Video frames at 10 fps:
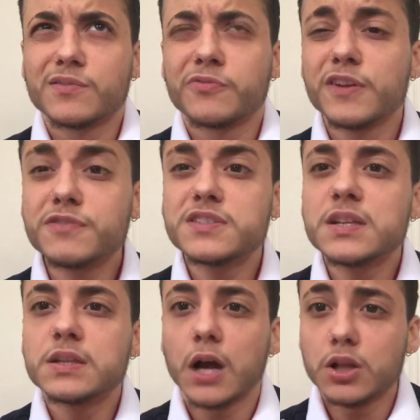
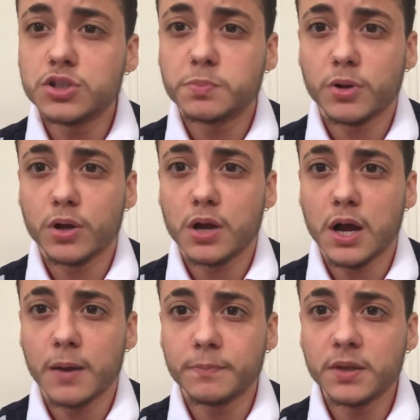$15 per
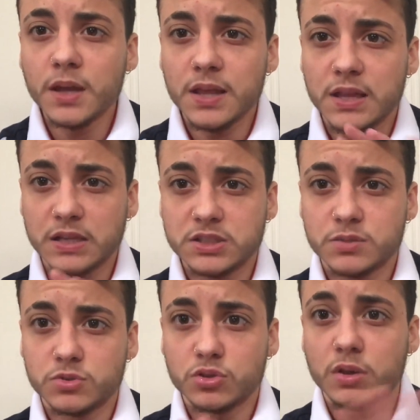copy, and
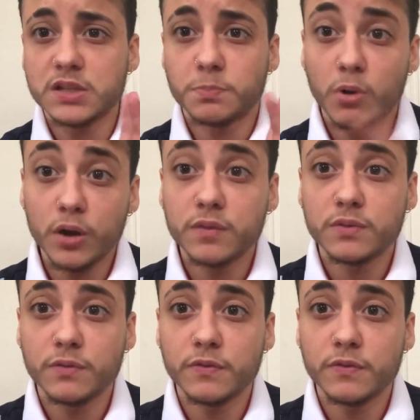that's part of the